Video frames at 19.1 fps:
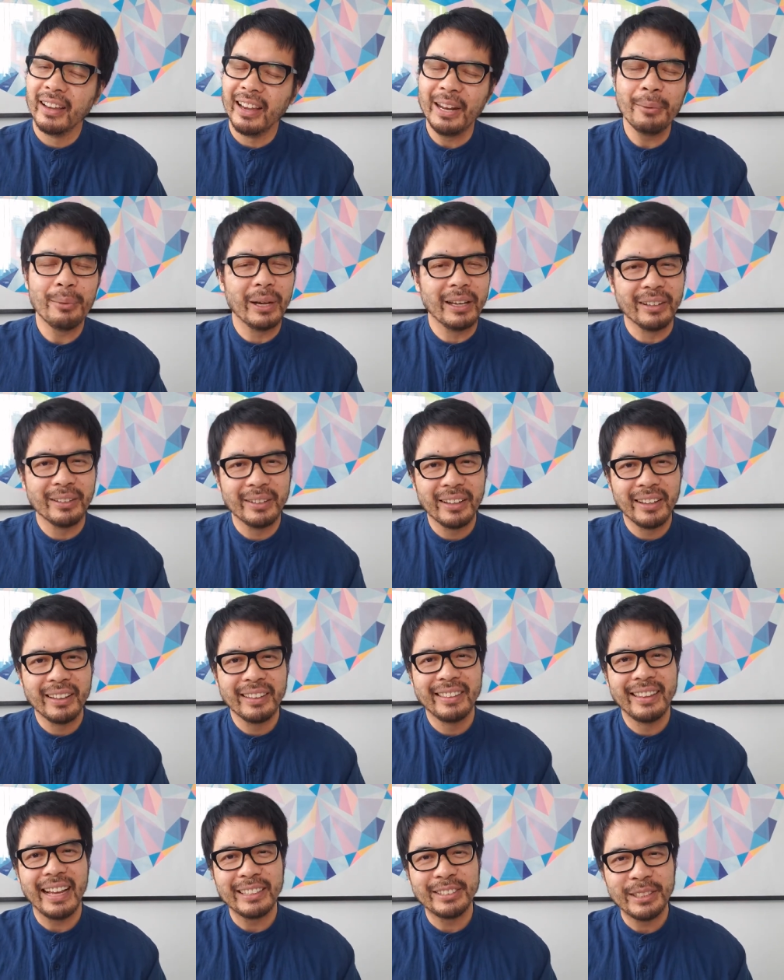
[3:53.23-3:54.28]
Anyway,
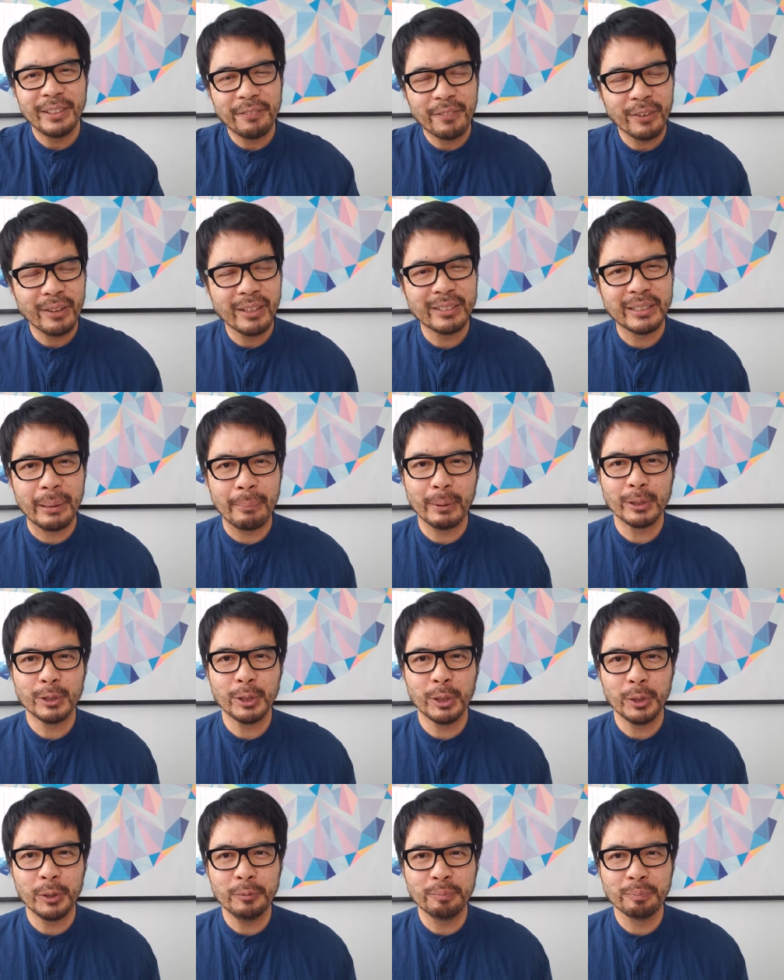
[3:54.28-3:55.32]
that's it for this
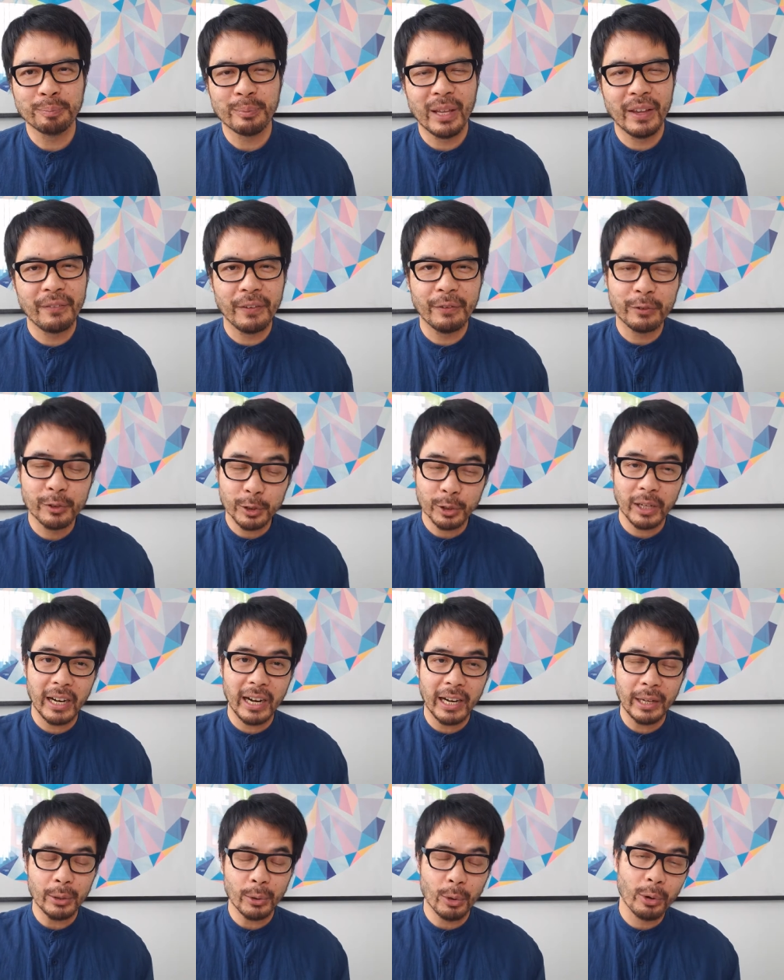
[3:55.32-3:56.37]
episode. If you've
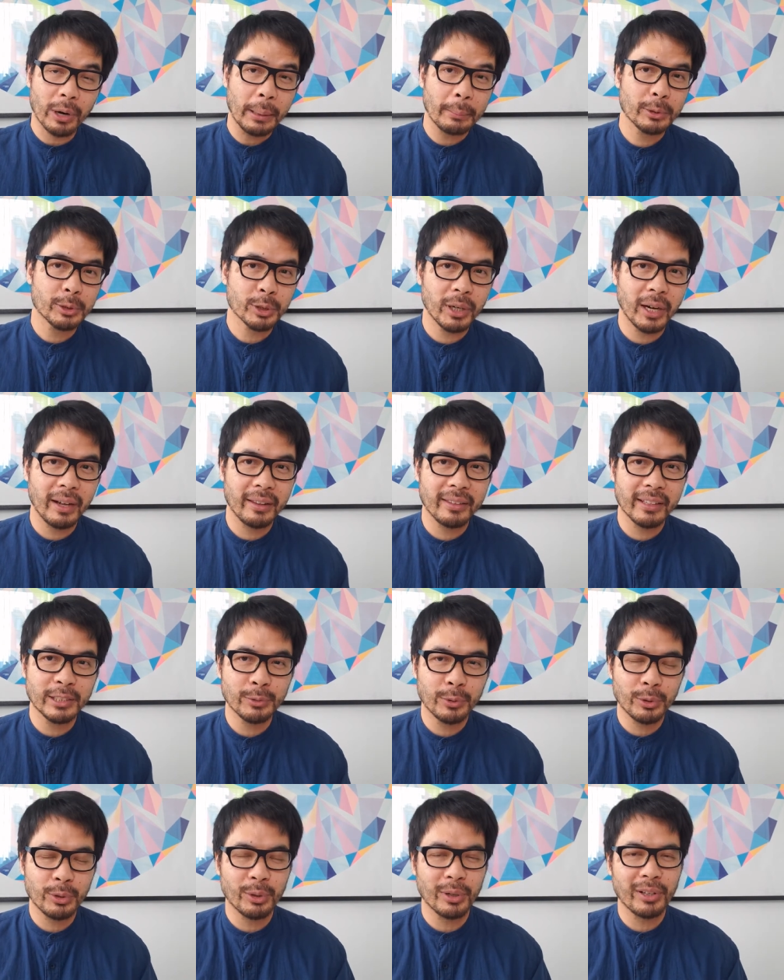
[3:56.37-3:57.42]
tried or I'm trying
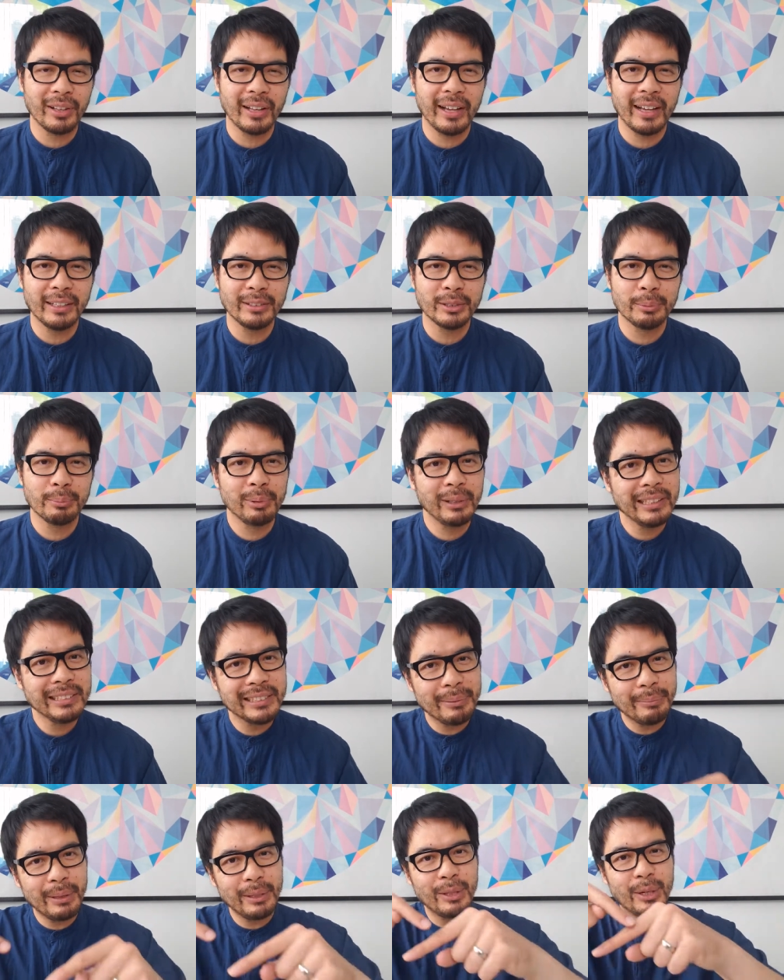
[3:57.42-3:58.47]
this with your class,
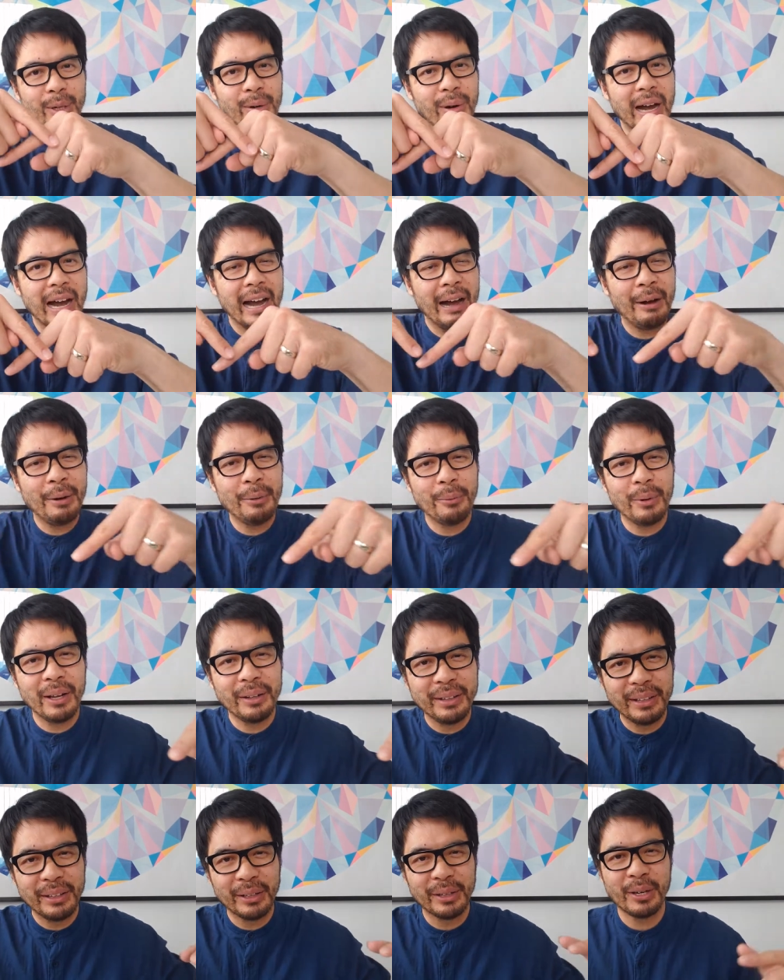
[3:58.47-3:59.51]
please let me know how it
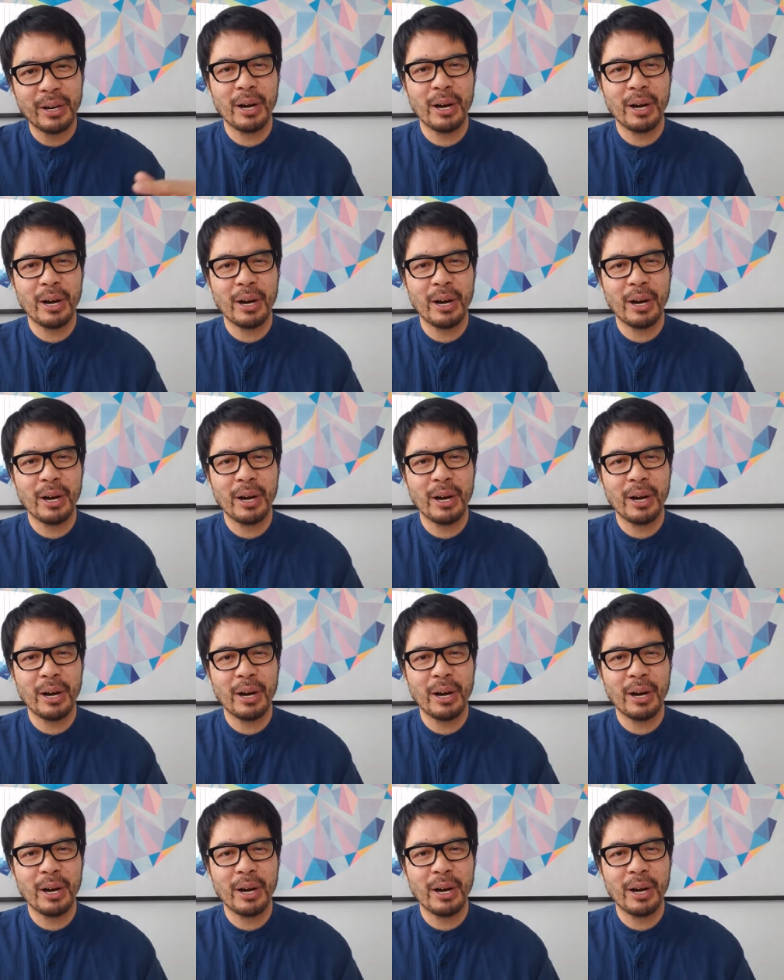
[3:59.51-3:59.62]
went in the